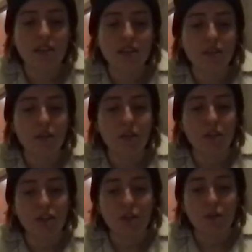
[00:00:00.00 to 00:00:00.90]
so we're
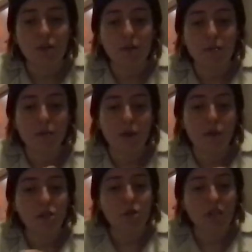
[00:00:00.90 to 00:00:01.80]
going to do
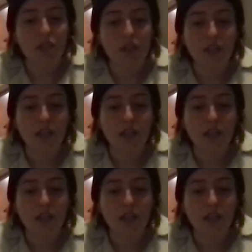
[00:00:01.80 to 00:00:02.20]
poetry